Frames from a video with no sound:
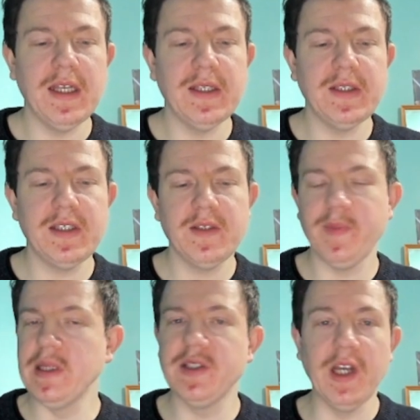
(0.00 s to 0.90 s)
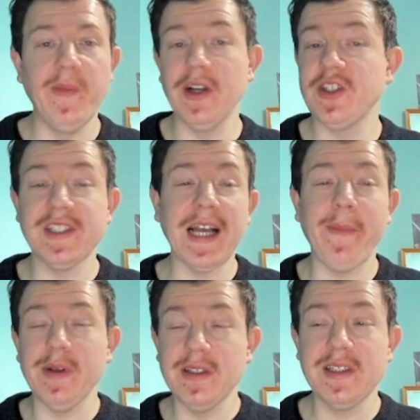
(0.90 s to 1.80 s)
there's been so much that's
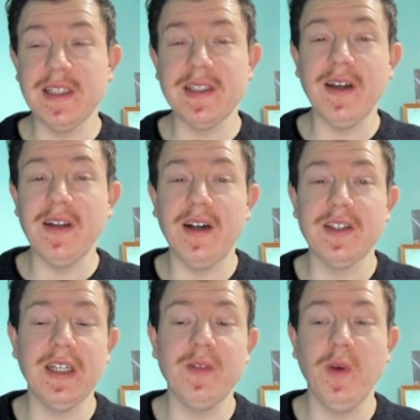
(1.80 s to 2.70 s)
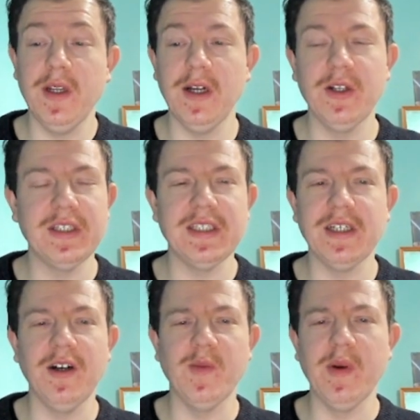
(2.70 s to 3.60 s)
happened since I last did one. I honestly
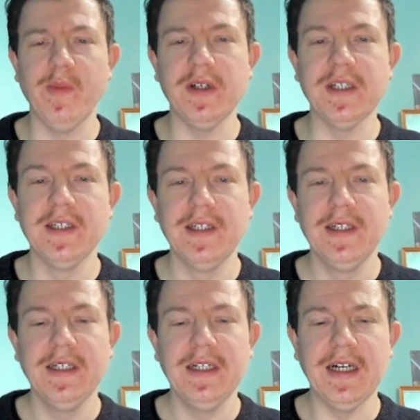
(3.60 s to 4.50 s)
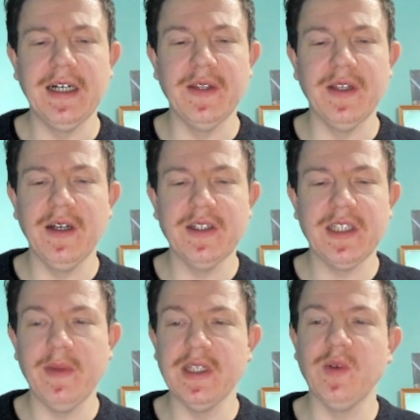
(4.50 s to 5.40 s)
can't remember the last
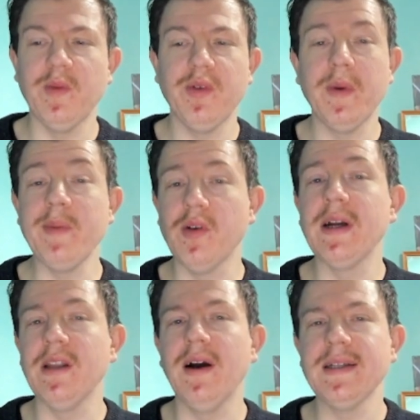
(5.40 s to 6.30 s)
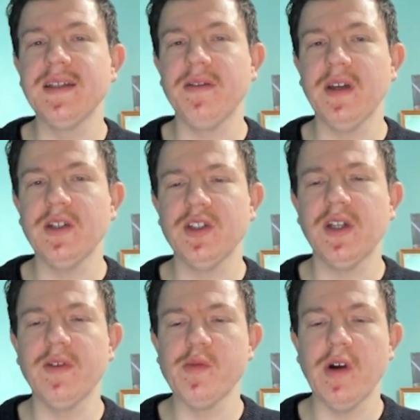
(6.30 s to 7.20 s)
time I did one. Probably Bright Lights, I think,
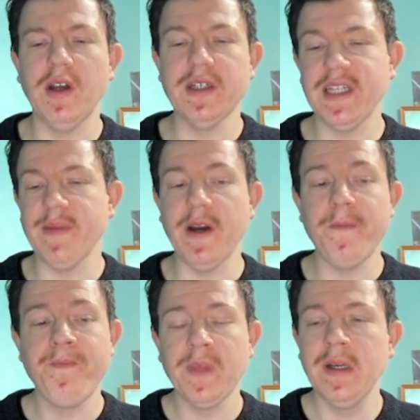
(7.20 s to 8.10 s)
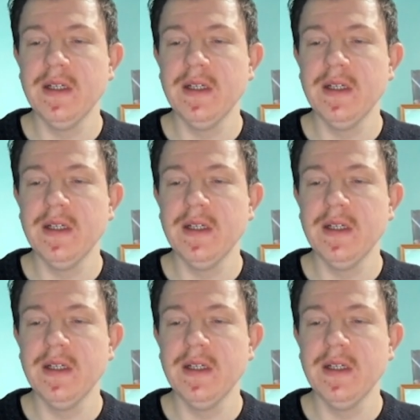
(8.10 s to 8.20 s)
just after Bright Lights came out.